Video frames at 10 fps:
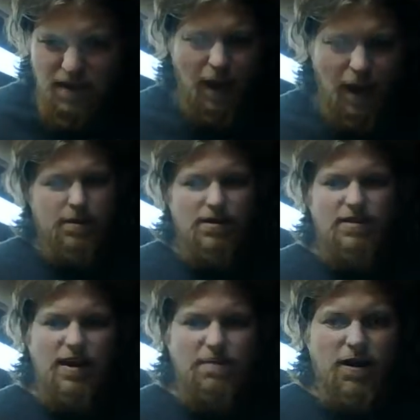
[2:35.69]
Capital of
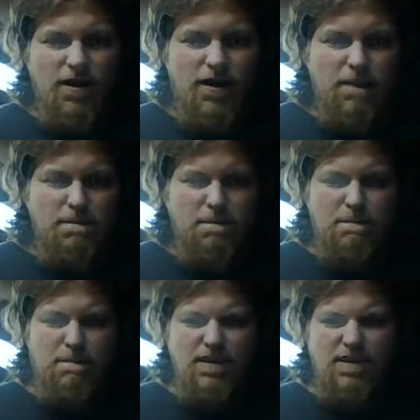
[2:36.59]
Denmark. Yep.
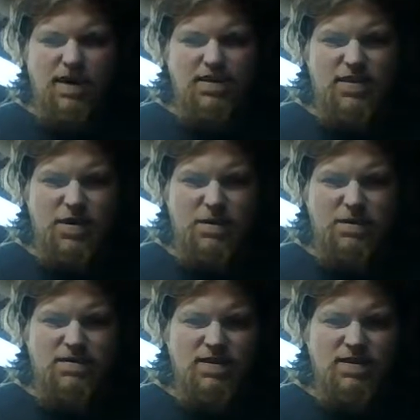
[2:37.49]
Thought so.